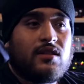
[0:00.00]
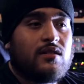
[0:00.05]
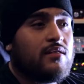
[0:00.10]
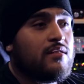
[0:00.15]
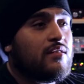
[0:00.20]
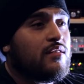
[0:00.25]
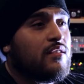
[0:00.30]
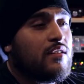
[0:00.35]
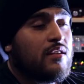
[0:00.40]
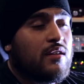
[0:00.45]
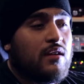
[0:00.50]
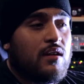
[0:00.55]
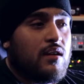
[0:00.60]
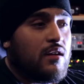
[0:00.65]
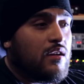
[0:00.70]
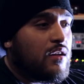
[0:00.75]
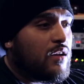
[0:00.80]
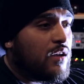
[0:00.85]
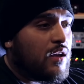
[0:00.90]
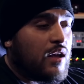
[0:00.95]
And
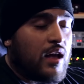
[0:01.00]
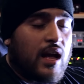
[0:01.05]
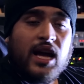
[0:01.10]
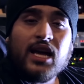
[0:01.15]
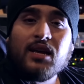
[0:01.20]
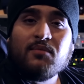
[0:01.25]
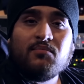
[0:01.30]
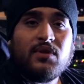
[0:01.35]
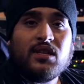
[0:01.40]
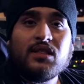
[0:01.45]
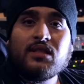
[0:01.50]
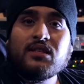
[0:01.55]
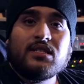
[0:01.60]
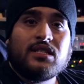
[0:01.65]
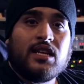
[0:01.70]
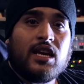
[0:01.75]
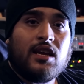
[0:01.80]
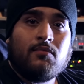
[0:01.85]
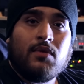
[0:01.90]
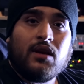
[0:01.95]
I ain't been the
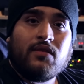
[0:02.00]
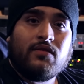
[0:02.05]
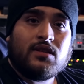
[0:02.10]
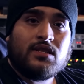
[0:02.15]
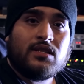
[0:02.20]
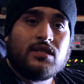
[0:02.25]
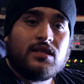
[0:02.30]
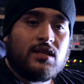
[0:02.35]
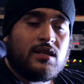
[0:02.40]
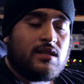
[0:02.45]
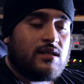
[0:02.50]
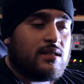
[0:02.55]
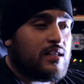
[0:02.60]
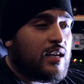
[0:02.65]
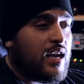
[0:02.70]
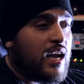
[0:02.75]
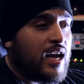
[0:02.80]
same ever since.